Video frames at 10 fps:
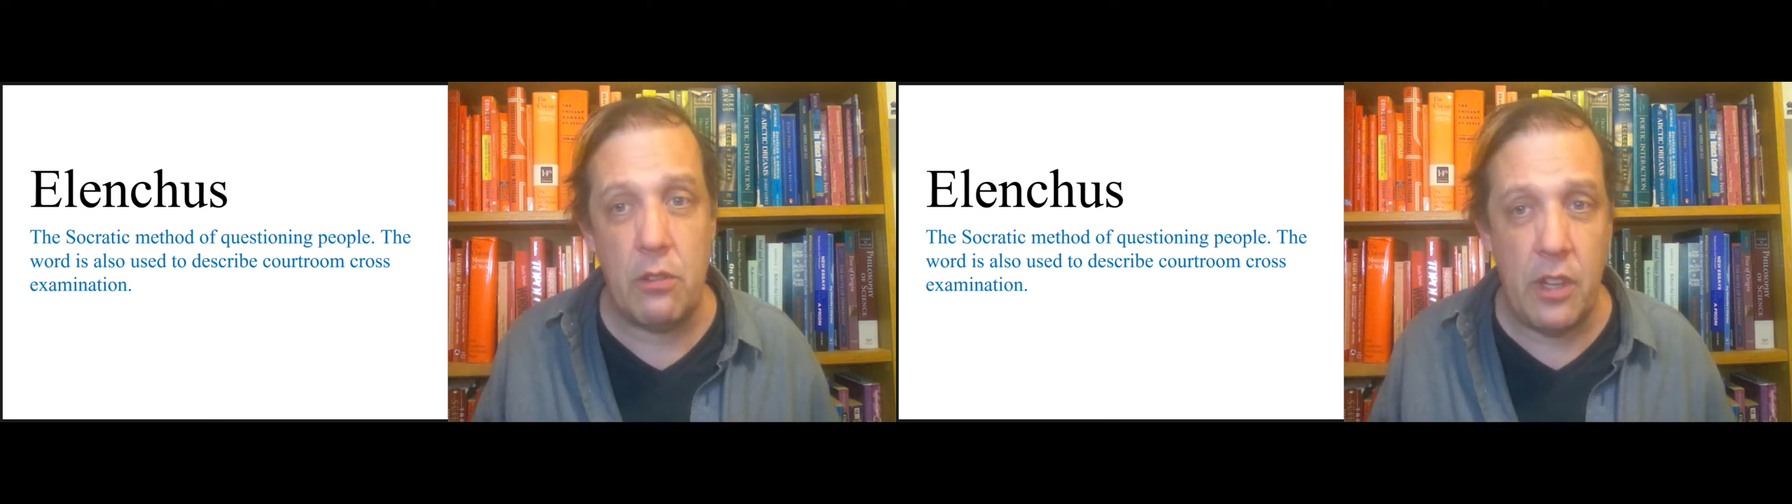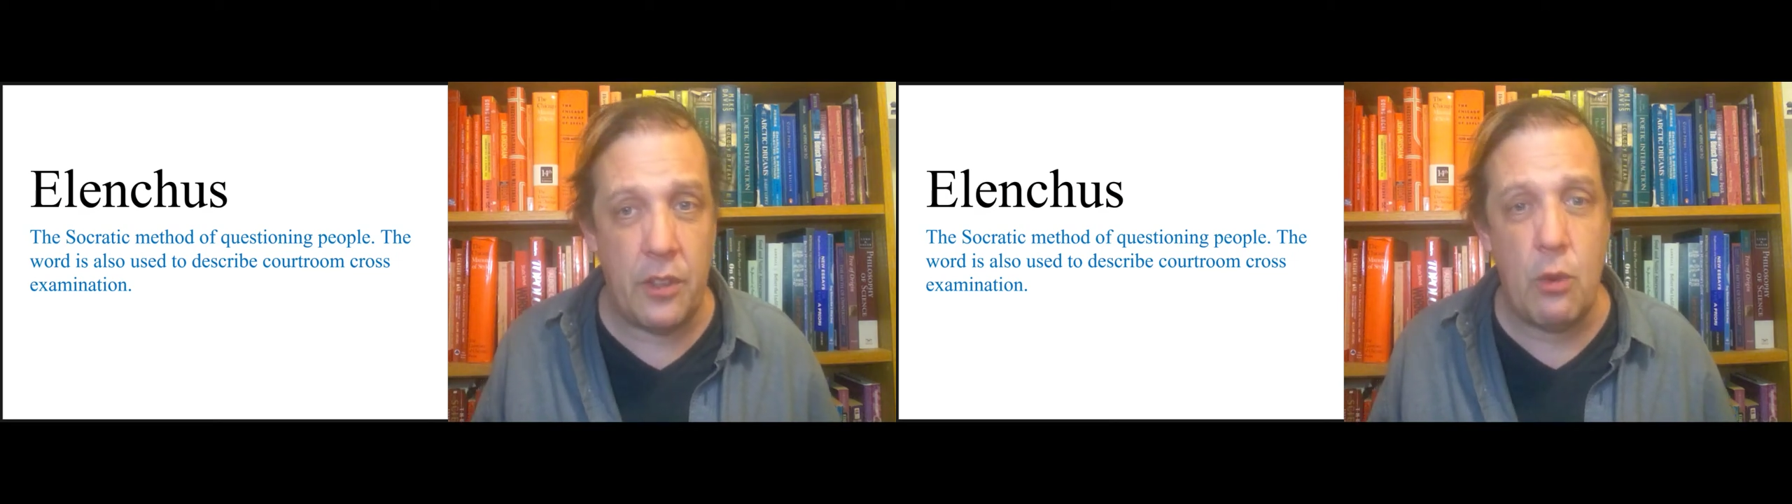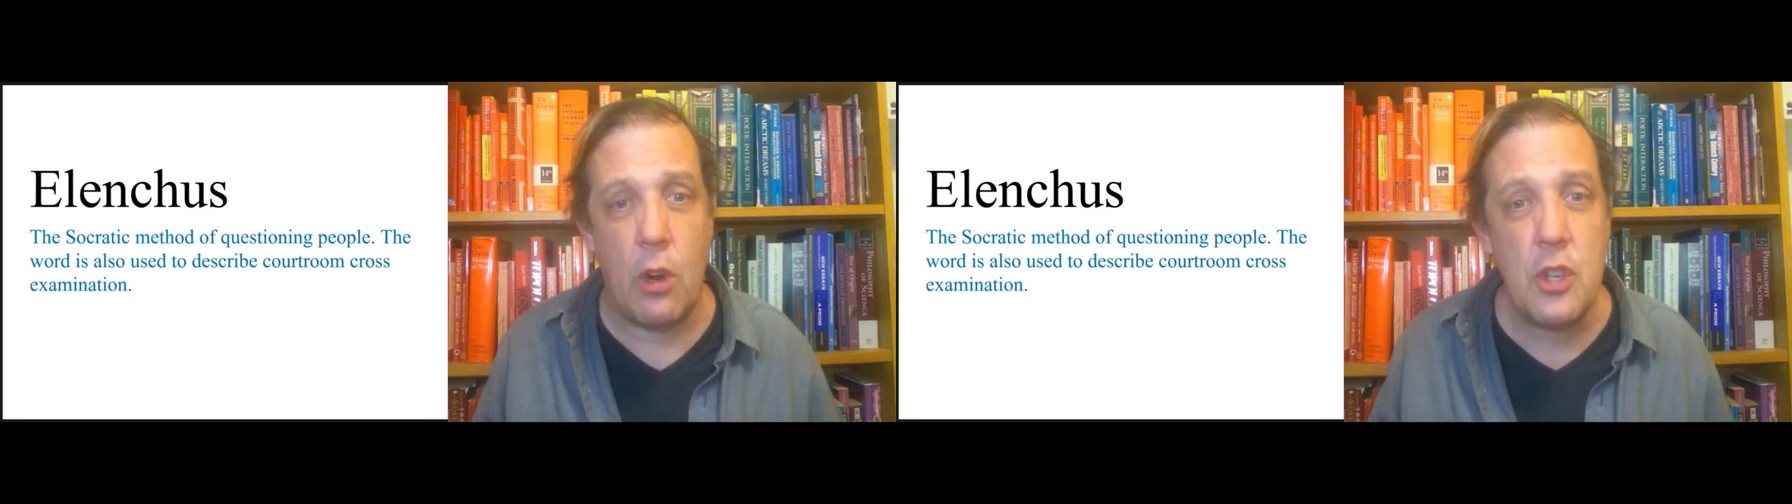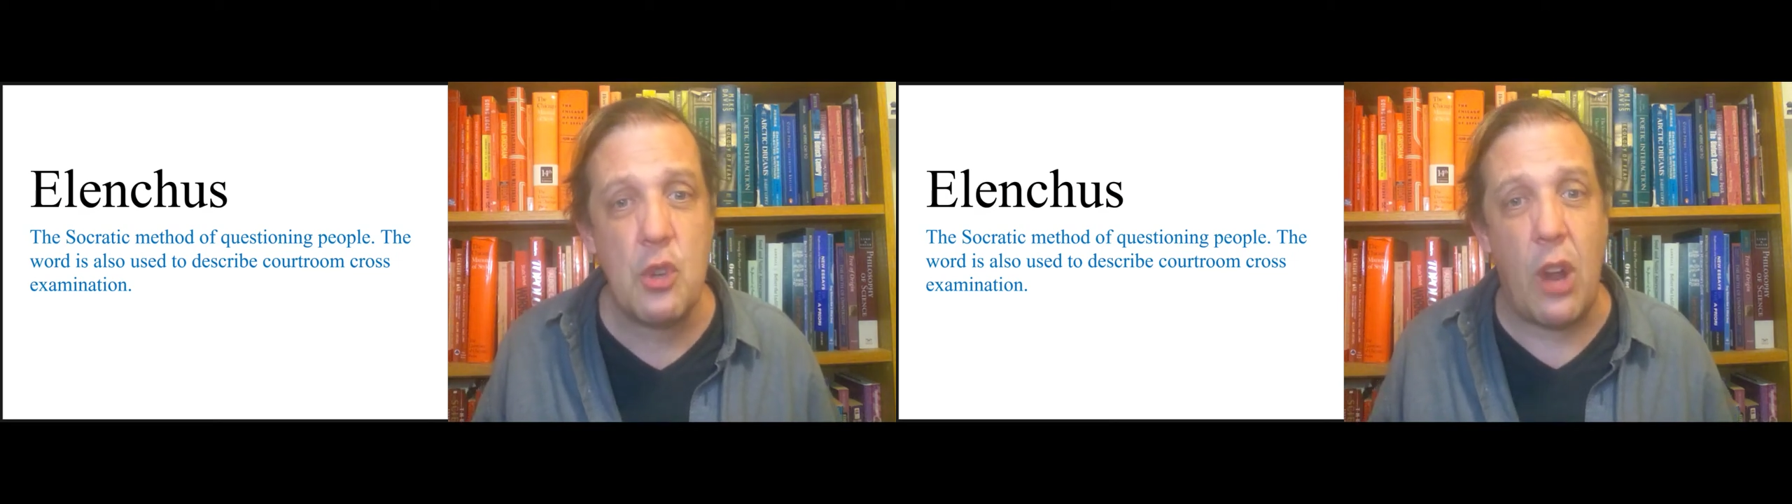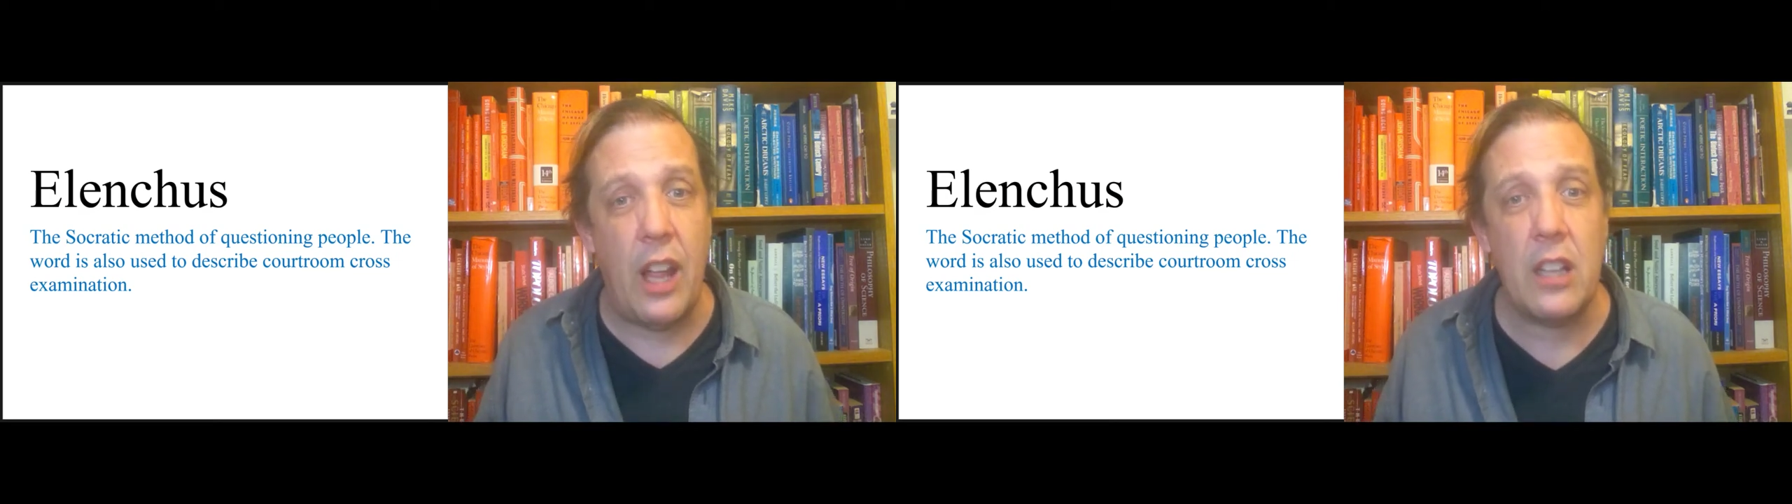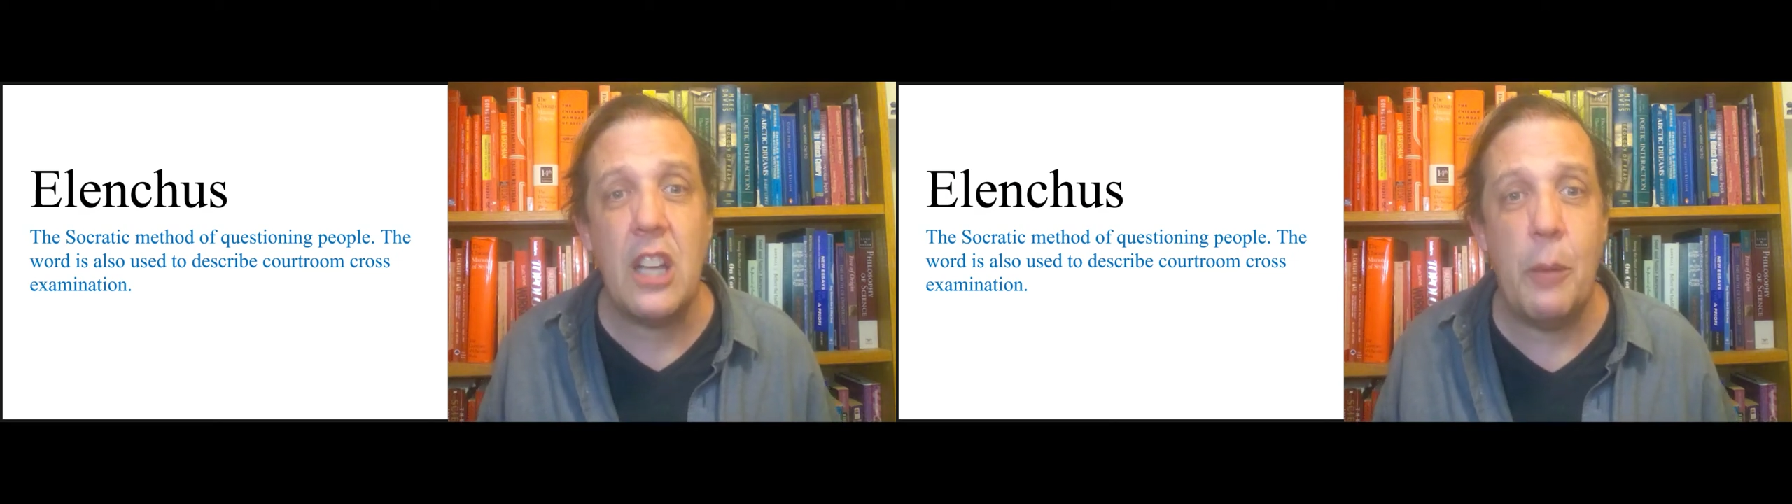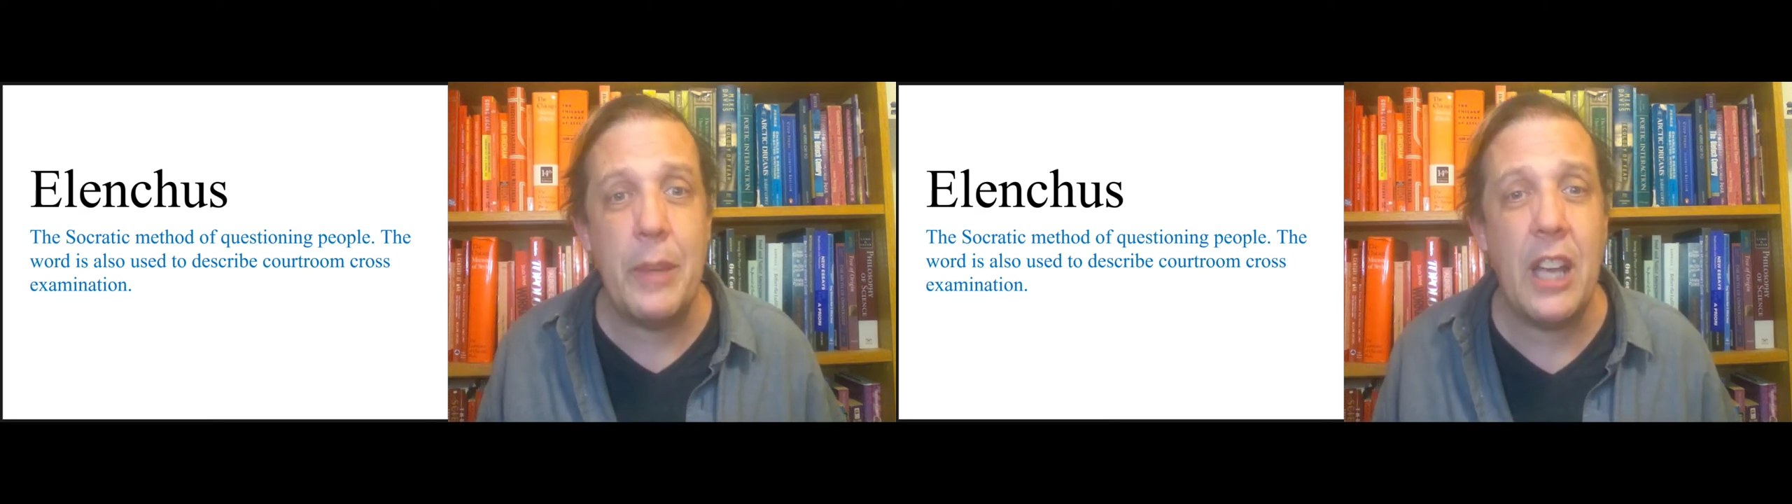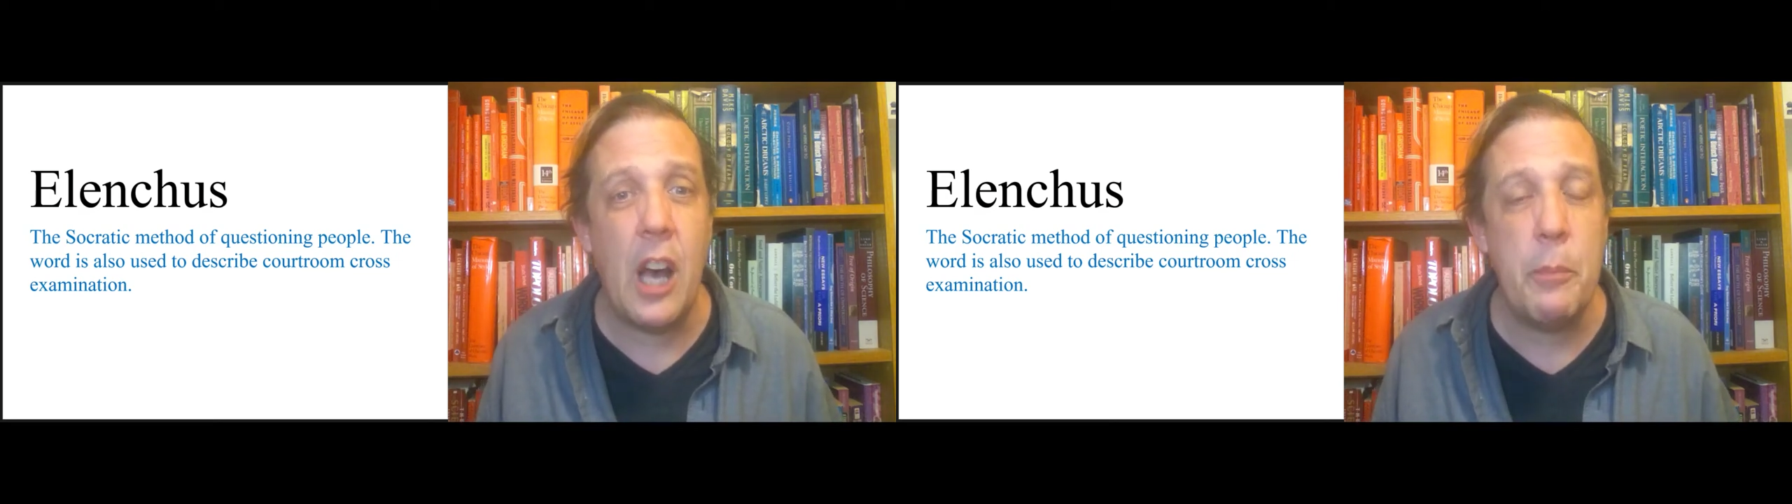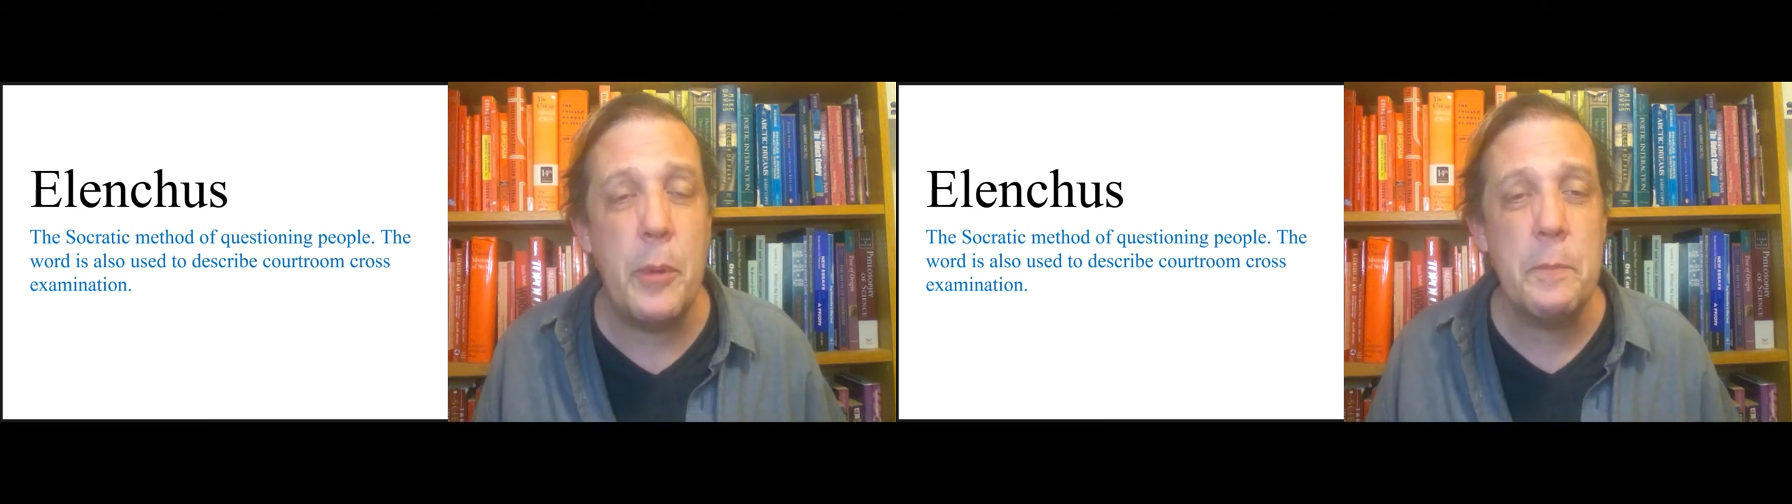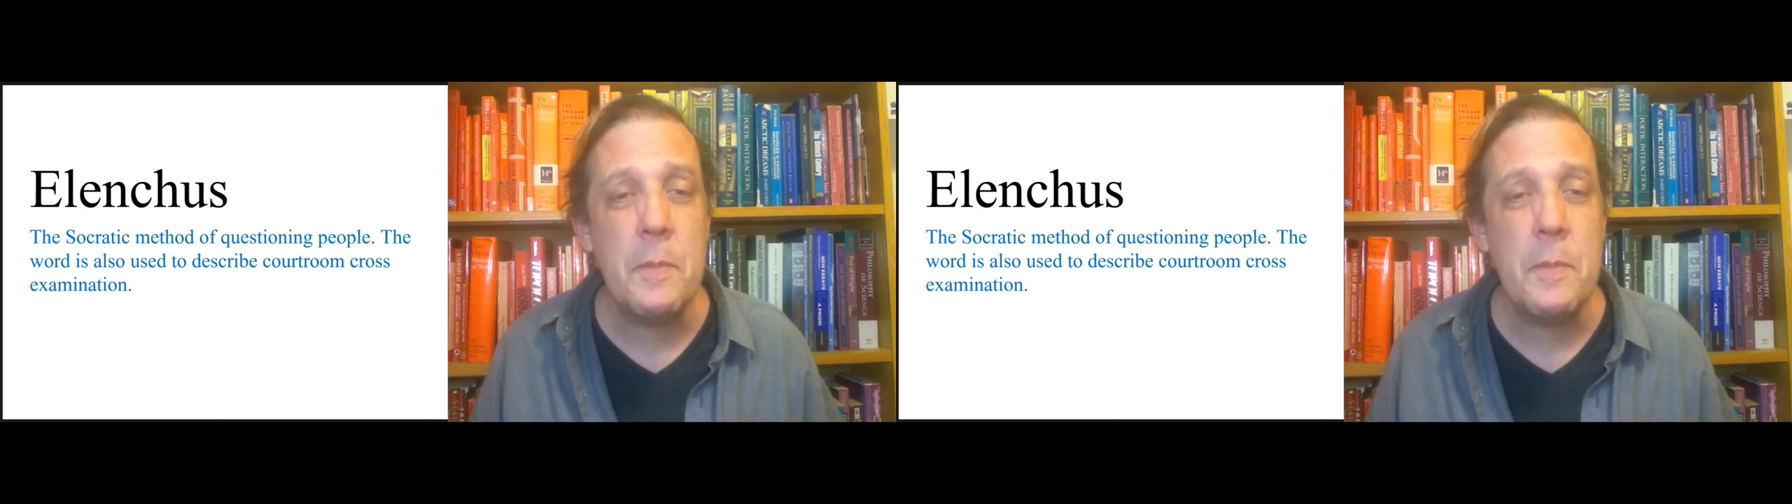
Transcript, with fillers: in the court trial coming up.